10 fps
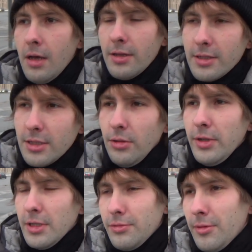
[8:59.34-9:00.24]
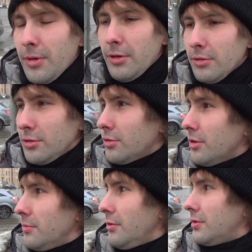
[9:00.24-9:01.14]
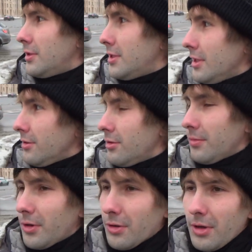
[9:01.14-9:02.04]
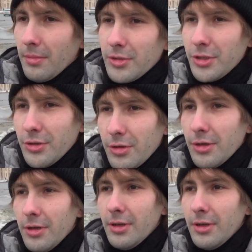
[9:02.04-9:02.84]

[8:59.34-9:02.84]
The snow hills will be also removed till tomorrow, I'm sure.